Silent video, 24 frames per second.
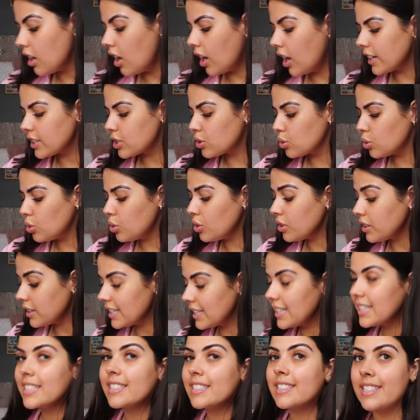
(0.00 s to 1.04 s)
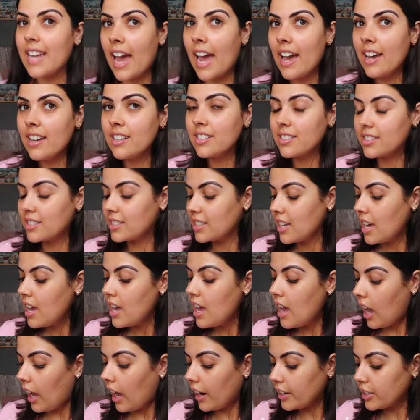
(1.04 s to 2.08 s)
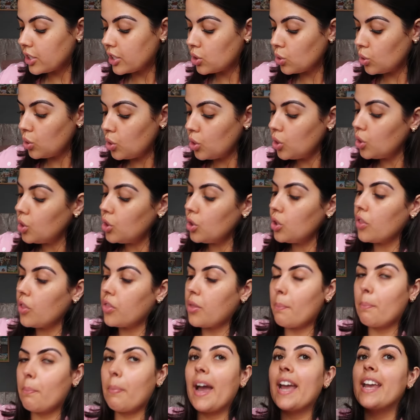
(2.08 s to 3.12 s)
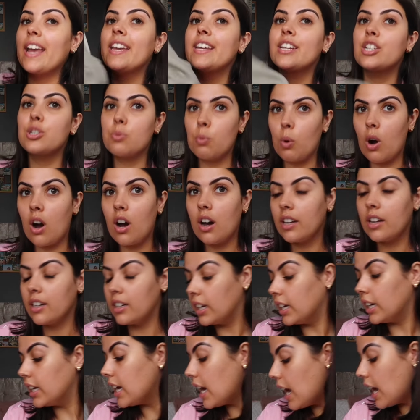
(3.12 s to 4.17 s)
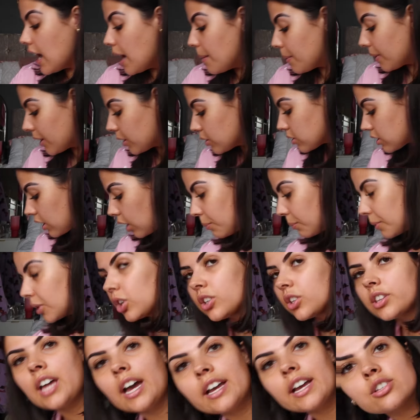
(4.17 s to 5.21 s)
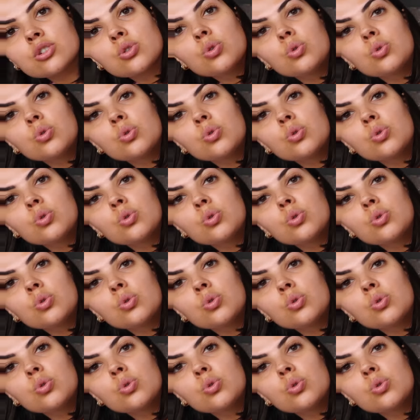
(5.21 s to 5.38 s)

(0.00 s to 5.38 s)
I saw these sets, and I saw the beige one, and I was like, oh my god, that is